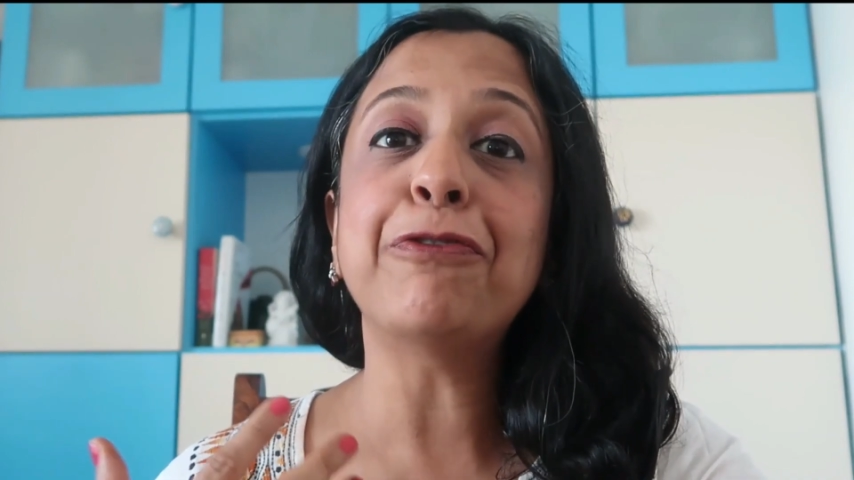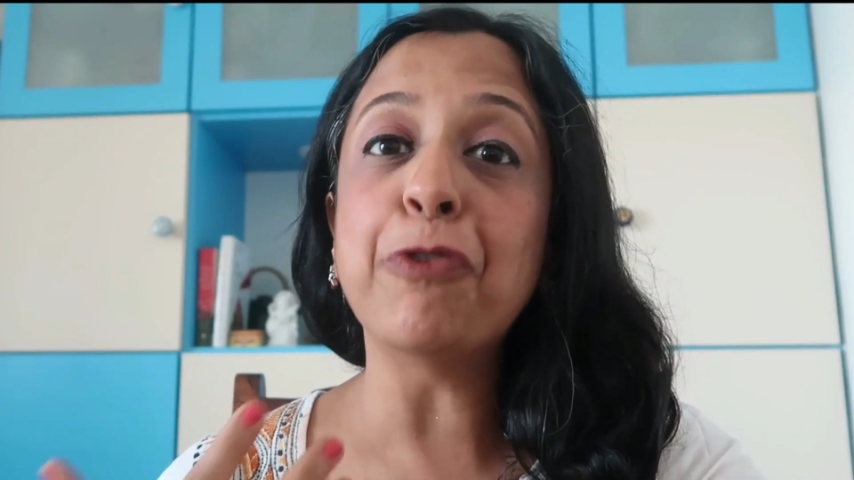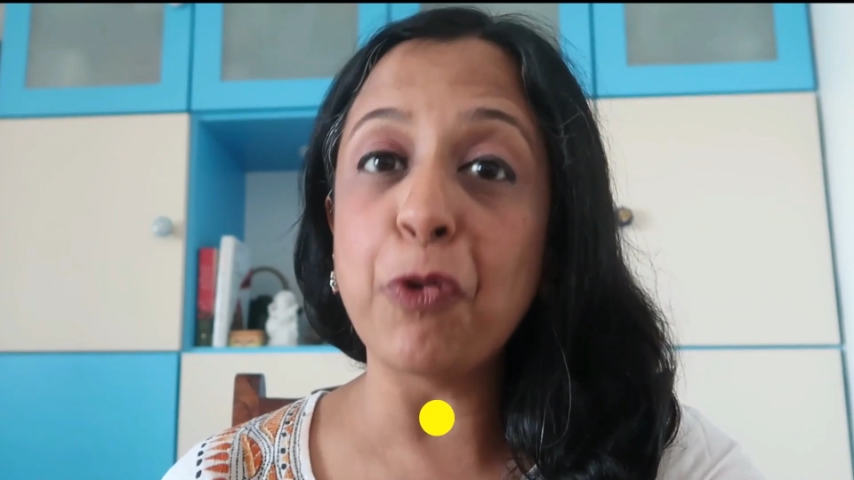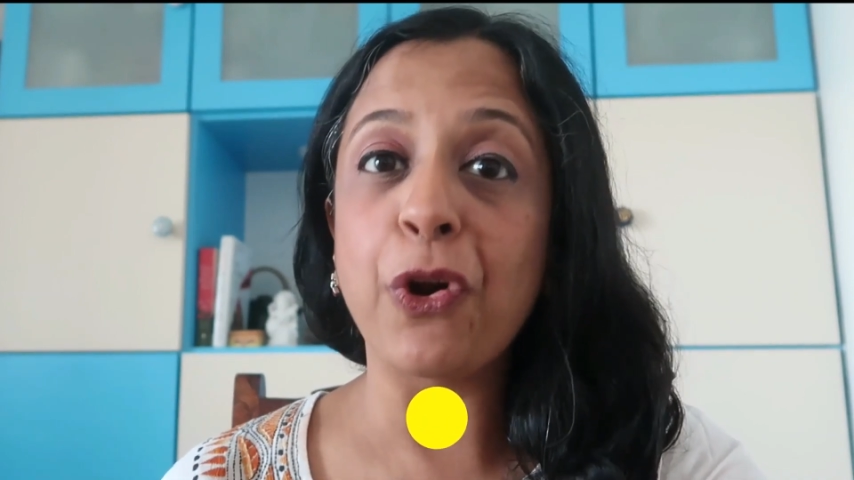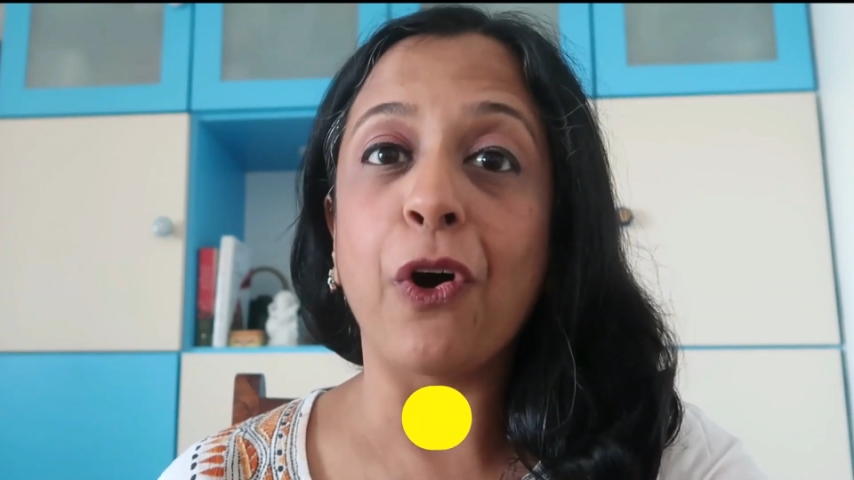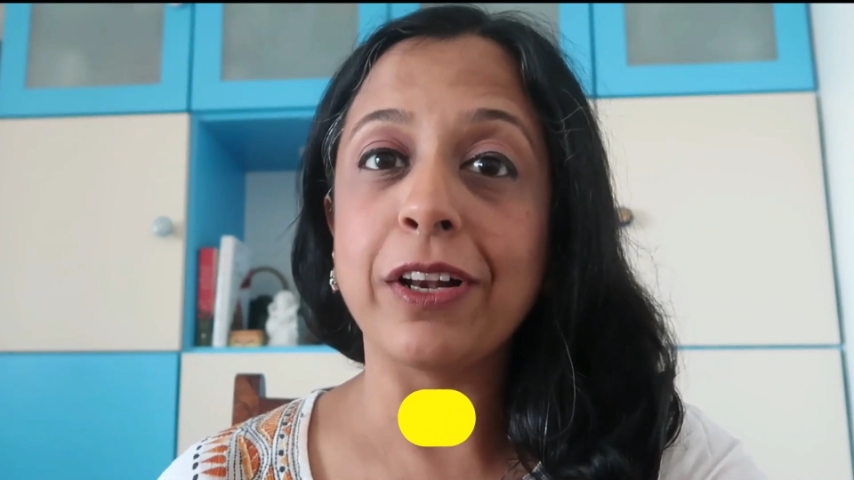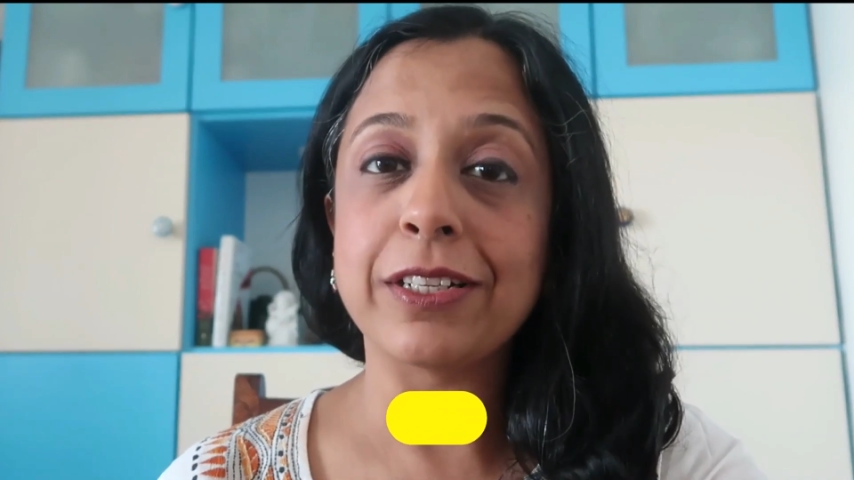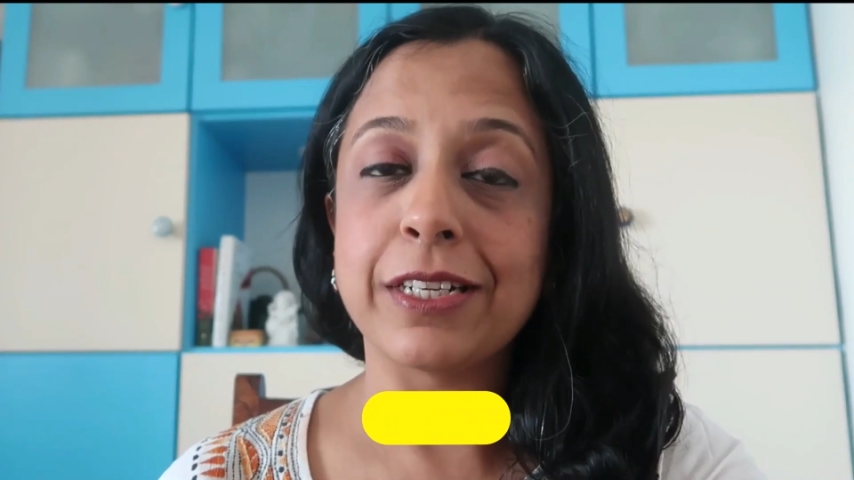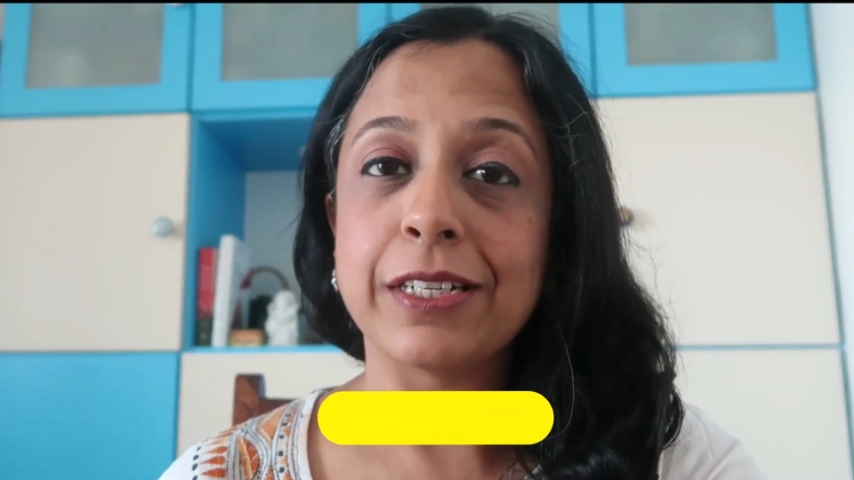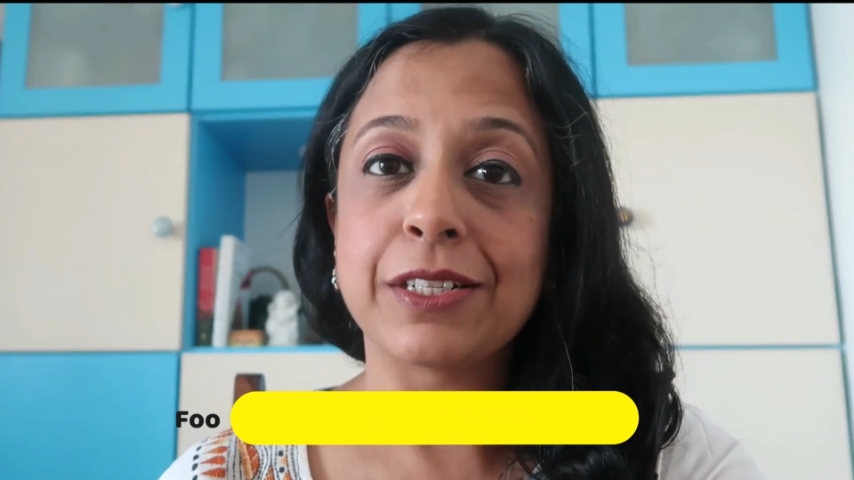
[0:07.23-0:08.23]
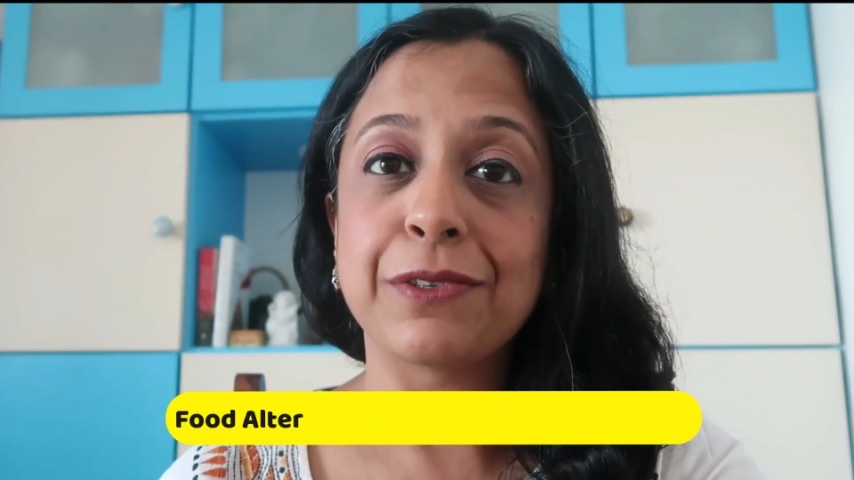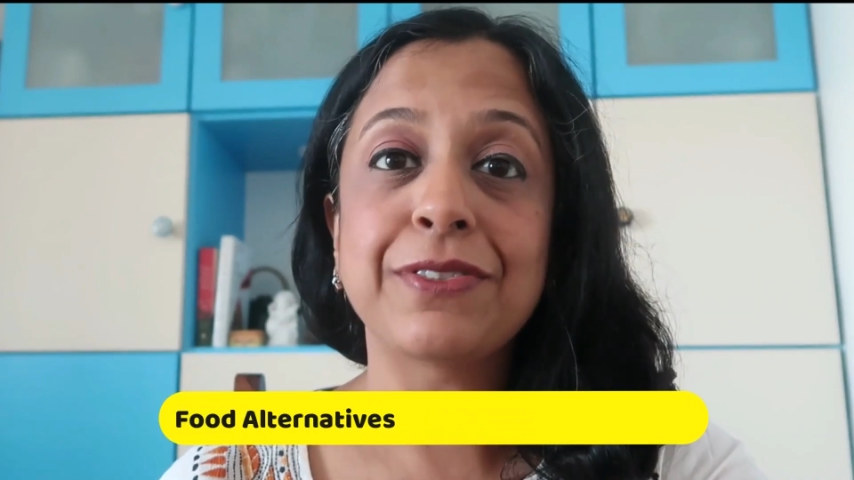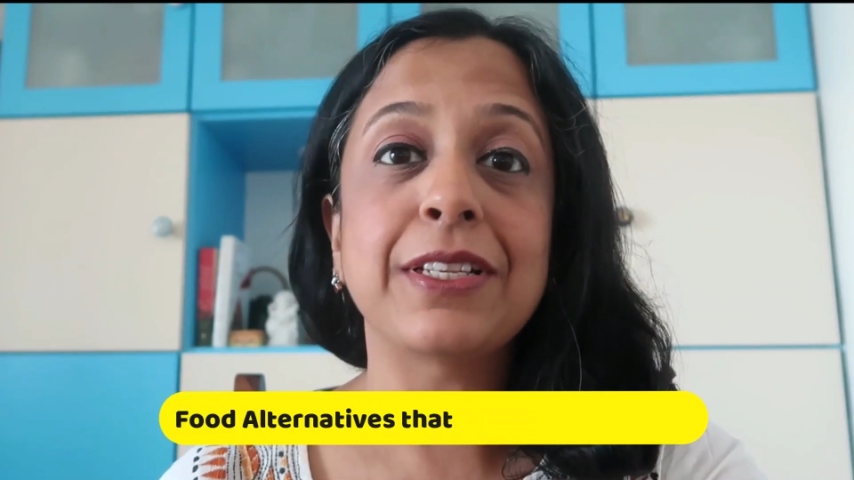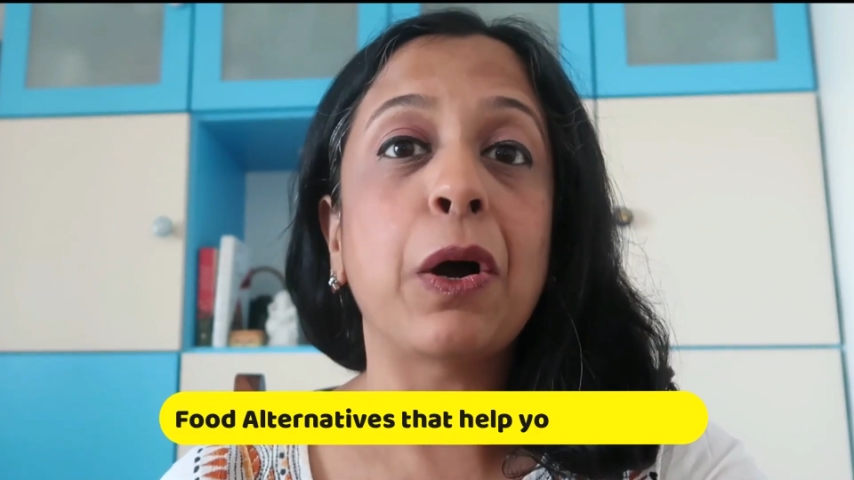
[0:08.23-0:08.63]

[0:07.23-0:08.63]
food alternatives.